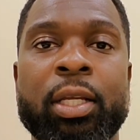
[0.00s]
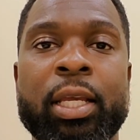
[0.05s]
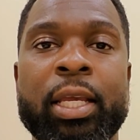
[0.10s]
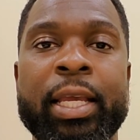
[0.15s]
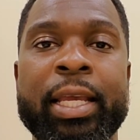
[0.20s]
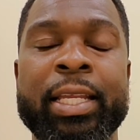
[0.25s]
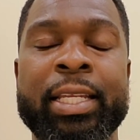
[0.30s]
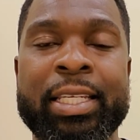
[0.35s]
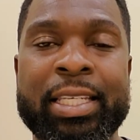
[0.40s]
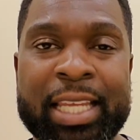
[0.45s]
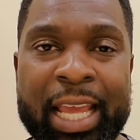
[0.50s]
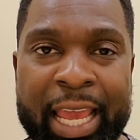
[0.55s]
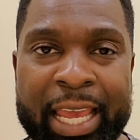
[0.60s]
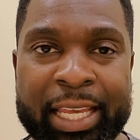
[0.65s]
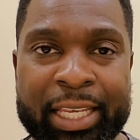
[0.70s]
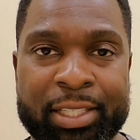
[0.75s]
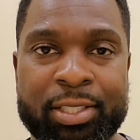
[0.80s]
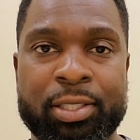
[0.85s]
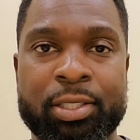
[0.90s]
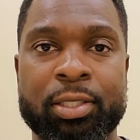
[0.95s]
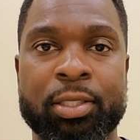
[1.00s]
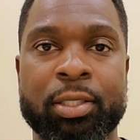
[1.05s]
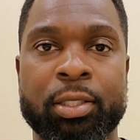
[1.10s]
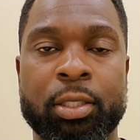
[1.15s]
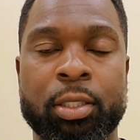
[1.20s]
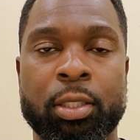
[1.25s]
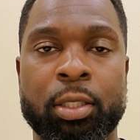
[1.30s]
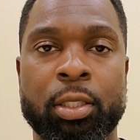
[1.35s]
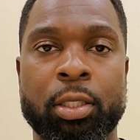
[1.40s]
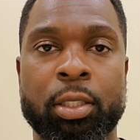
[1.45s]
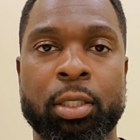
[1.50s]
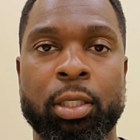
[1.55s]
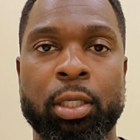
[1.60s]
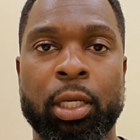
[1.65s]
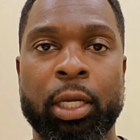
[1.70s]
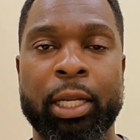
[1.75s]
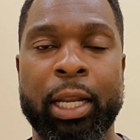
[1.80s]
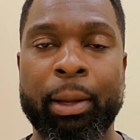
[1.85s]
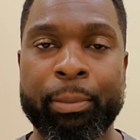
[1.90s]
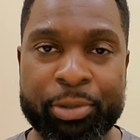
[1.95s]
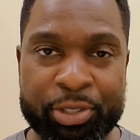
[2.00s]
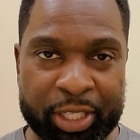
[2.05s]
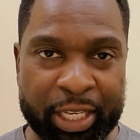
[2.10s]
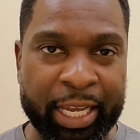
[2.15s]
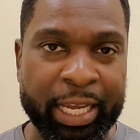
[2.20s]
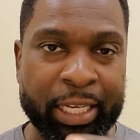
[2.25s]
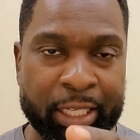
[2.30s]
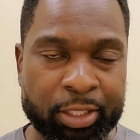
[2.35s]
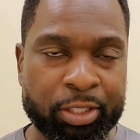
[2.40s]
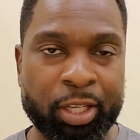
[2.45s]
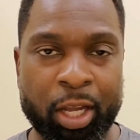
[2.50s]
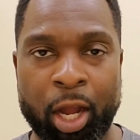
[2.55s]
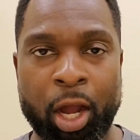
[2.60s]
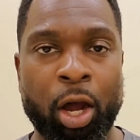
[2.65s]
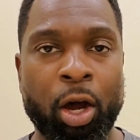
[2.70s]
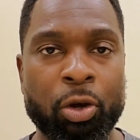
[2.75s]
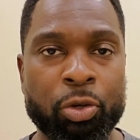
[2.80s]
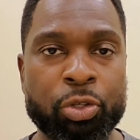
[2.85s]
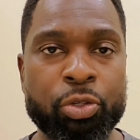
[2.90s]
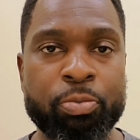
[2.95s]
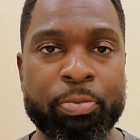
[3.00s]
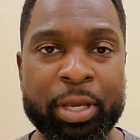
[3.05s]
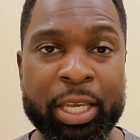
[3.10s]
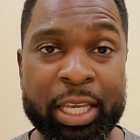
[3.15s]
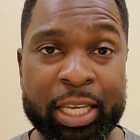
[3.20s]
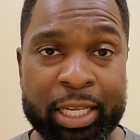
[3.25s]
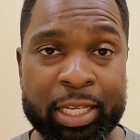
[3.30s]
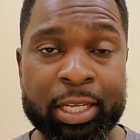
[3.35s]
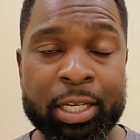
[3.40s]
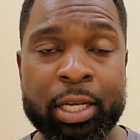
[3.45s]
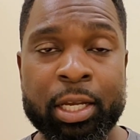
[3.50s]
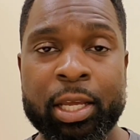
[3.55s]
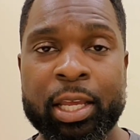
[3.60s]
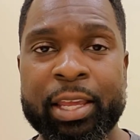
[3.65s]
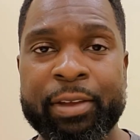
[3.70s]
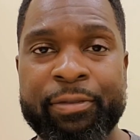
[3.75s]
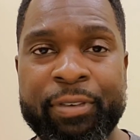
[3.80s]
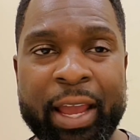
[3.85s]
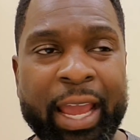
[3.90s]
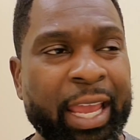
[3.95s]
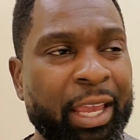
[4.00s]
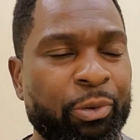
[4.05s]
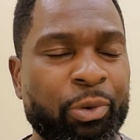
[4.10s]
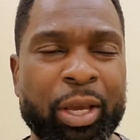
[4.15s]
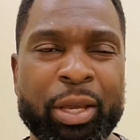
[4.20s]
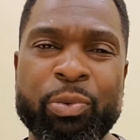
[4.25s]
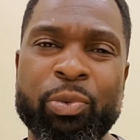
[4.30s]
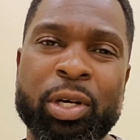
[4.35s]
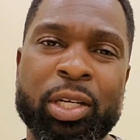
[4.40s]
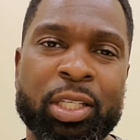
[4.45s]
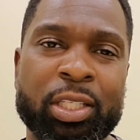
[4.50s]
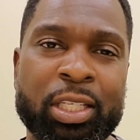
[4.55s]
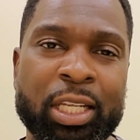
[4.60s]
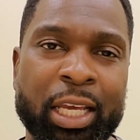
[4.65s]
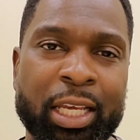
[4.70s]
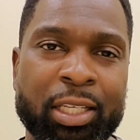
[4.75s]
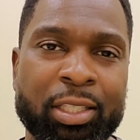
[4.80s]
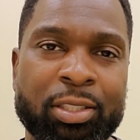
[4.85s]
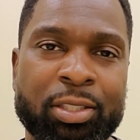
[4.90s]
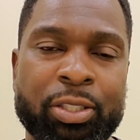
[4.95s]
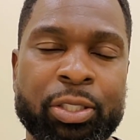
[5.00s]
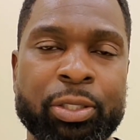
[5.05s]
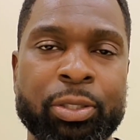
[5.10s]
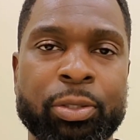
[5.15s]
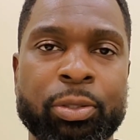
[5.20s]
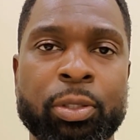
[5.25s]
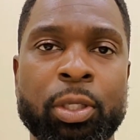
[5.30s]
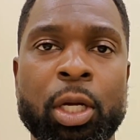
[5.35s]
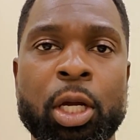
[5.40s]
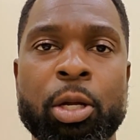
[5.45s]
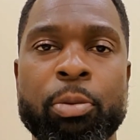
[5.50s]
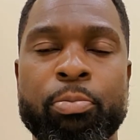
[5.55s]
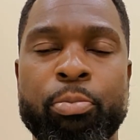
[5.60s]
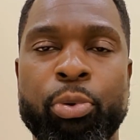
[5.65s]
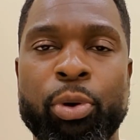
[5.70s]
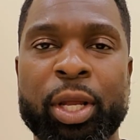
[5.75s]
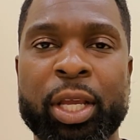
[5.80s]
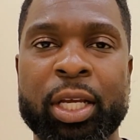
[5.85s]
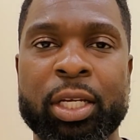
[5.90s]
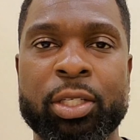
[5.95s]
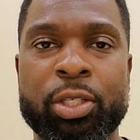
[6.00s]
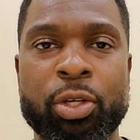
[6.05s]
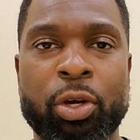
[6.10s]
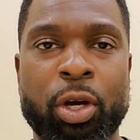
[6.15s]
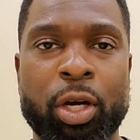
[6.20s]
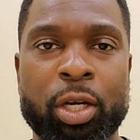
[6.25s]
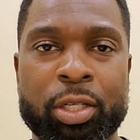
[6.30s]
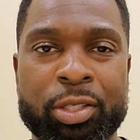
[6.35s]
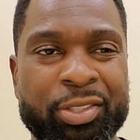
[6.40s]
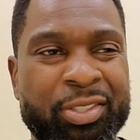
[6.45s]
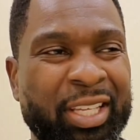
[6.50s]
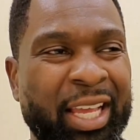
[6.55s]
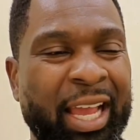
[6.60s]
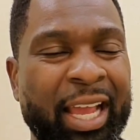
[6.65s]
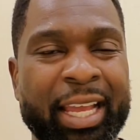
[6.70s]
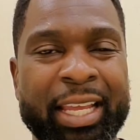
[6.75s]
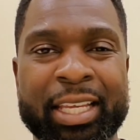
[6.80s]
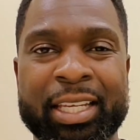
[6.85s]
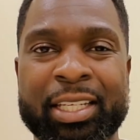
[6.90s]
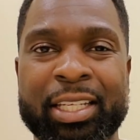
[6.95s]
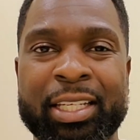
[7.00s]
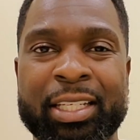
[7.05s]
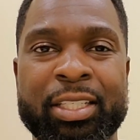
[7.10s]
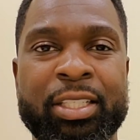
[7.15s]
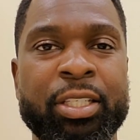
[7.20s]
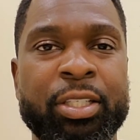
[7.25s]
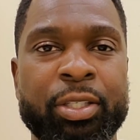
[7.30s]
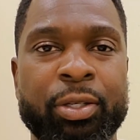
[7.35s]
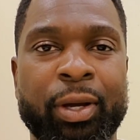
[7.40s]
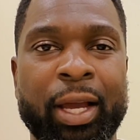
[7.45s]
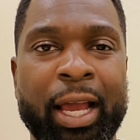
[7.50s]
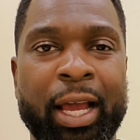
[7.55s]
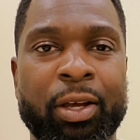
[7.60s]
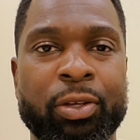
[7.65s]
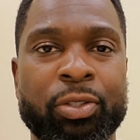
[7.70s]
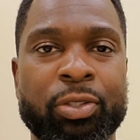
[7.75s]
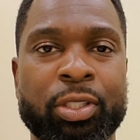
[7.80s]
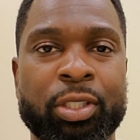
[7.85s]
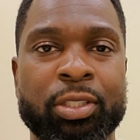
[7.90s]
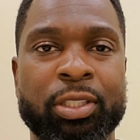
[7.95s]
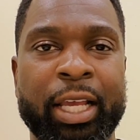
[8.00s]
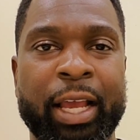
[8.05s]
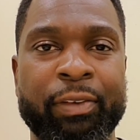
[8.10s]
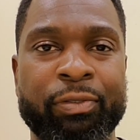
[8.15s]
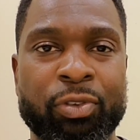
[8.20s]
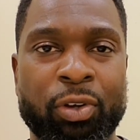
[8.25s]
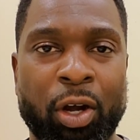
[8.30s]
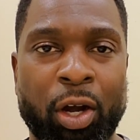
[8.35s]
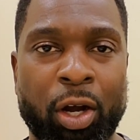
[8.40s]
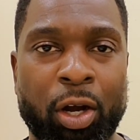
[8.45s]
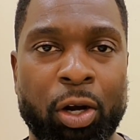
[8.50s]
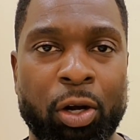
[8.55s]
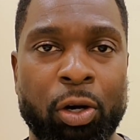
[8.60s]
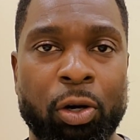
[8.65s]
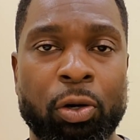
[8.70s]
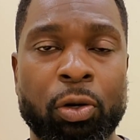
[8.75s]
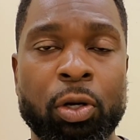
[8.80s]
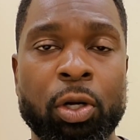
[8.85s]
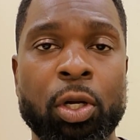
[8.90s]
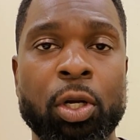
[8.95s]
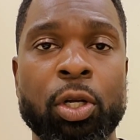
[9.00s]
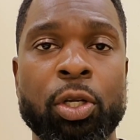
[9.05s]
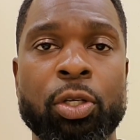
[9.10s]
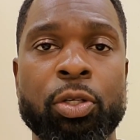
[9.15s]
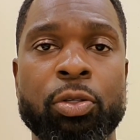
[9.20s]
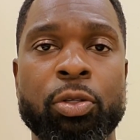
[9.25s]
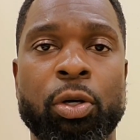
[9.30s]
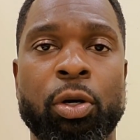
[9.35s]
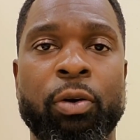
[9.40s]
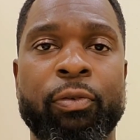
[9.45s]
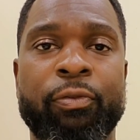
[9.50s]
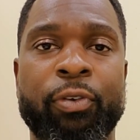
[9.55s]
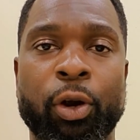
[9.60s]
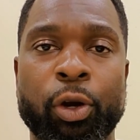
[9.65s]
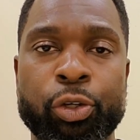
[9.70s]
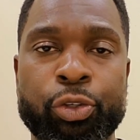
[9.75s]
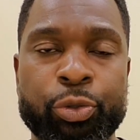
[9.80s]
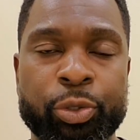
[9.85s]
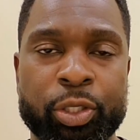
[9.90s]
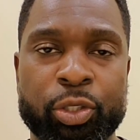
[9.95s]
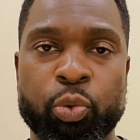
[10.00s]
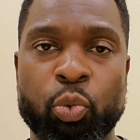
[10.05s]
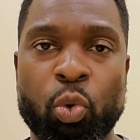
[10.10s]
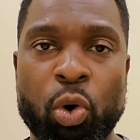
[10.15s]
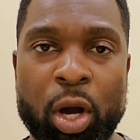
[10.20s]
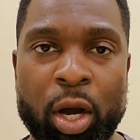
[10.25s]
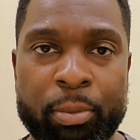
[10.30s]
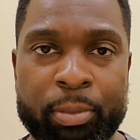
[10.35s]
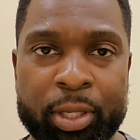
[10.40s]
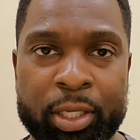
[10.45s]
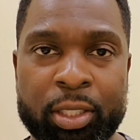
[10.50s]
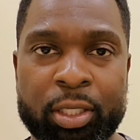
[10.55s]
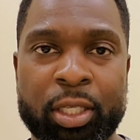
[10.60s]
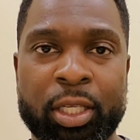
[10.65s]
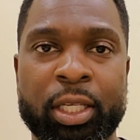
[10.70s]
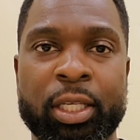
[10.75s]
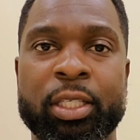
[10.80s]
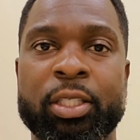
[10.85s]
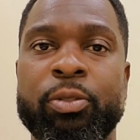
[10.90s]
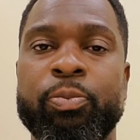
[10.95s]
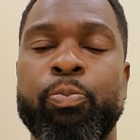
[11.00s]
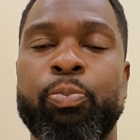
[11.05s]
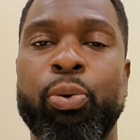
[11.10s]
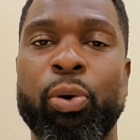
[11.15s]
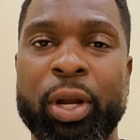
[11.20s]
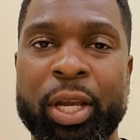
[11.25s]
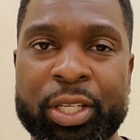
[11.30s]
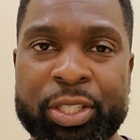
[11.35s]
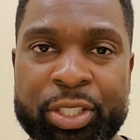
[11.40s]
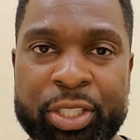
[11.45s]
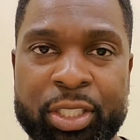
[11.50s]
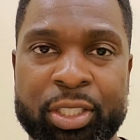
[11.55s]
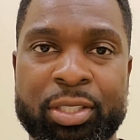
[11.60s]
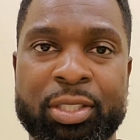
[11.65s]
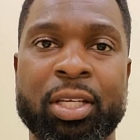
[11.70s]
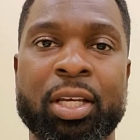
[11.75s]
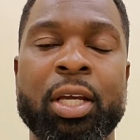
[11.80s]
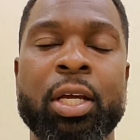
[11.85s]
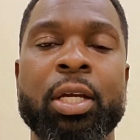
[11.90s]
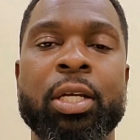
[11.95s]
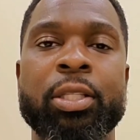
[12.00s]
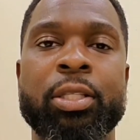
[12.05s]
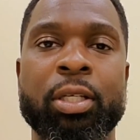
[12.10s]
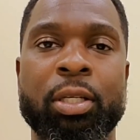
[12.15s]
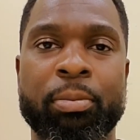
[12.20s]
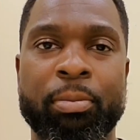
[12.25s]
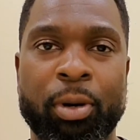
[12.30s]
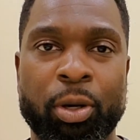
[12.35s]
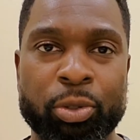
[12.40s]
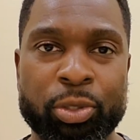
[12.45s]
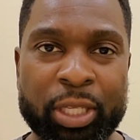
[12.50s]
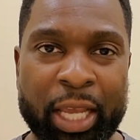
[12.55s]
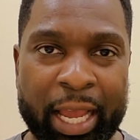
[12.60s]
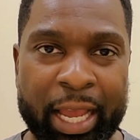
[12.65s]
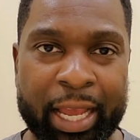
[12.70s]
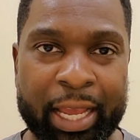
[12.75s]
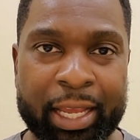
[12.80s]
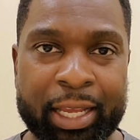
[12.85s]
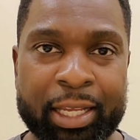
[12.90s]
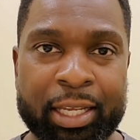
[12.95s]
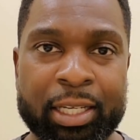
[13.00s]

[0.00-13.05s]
it takes. And I'm saying this to all you men. Evaluate what it takes to bring a daughter of Zion into your house. Because after all, a virtuous woman is precious to the Most High.